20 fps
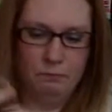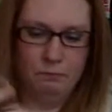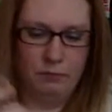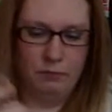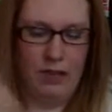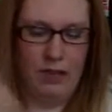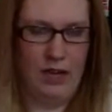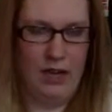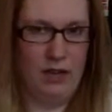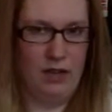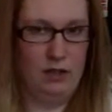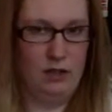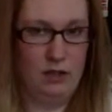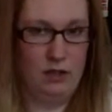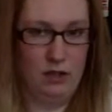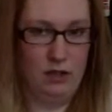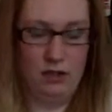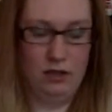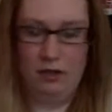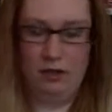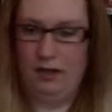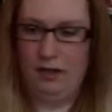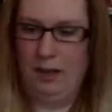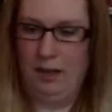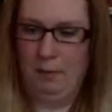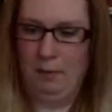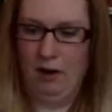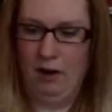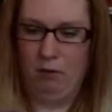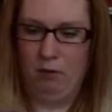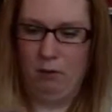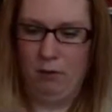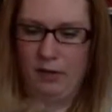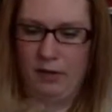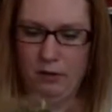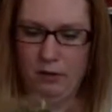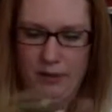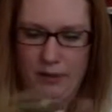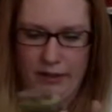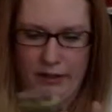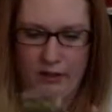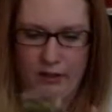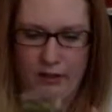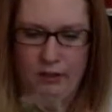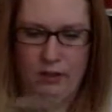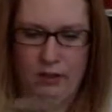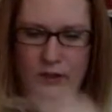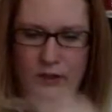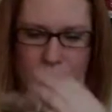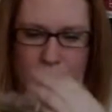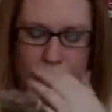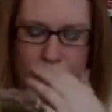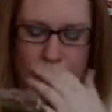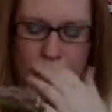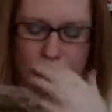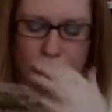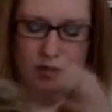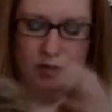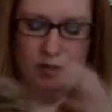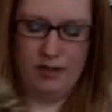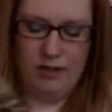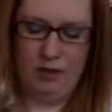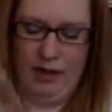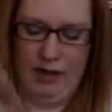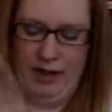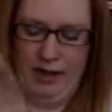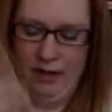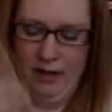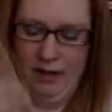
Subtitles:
and that part will be done. Sorry.